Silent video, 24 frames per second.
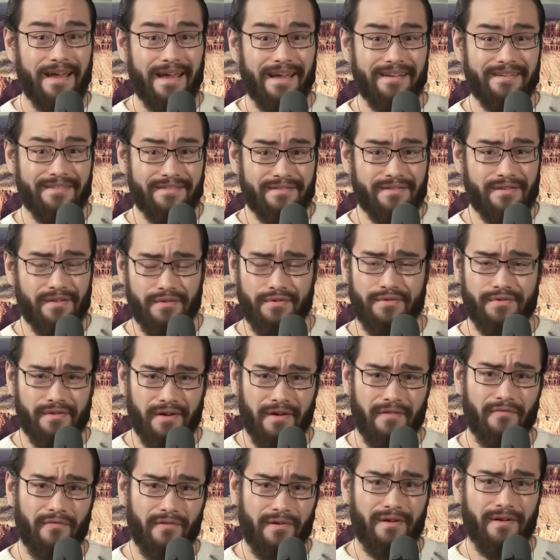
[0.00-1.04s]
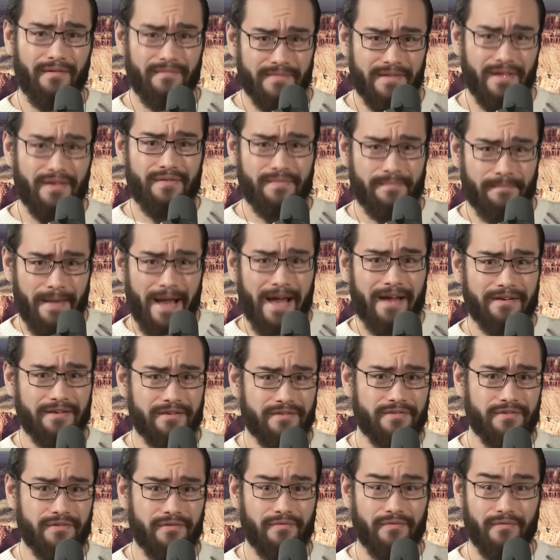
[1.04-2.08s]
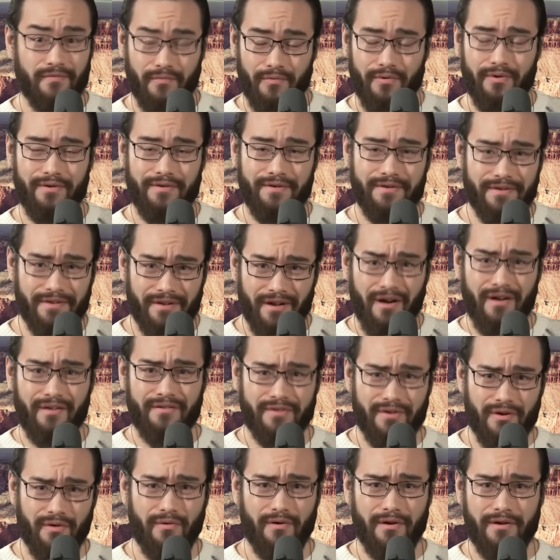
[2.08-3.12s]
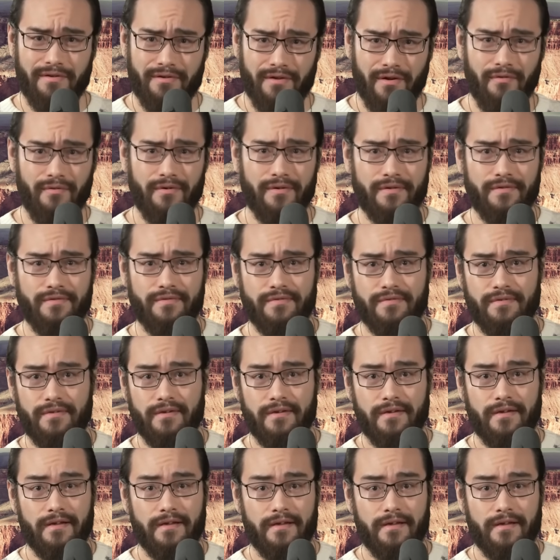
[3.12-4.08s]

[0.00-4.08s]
A discovery of this magnitude would not go unnoticed.